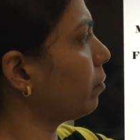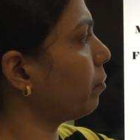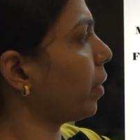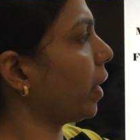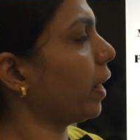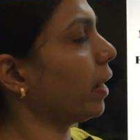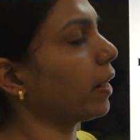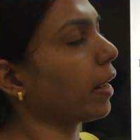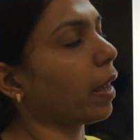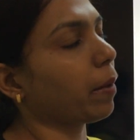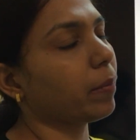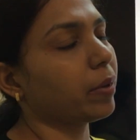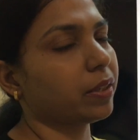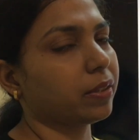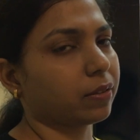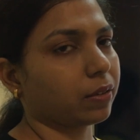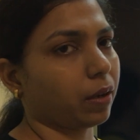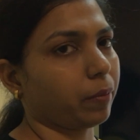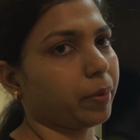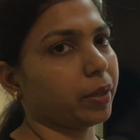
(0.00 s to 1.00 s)
male
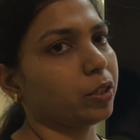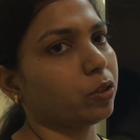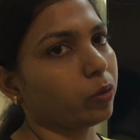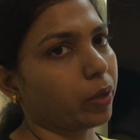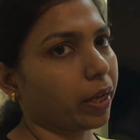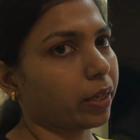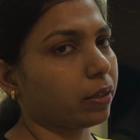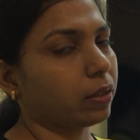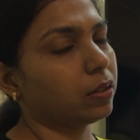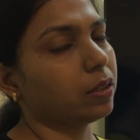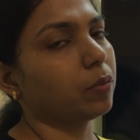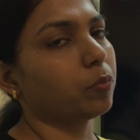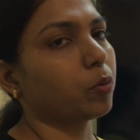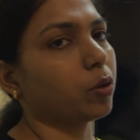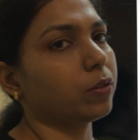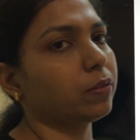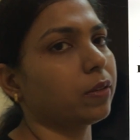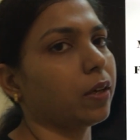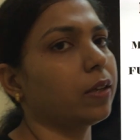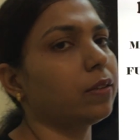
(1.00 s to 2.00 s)
gametes coming together, the
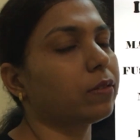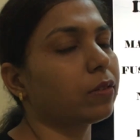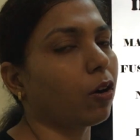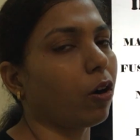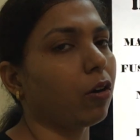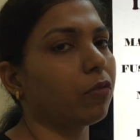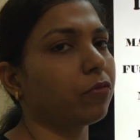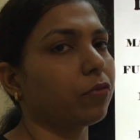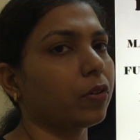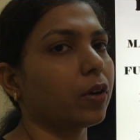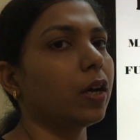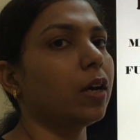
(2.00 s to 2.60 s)
process of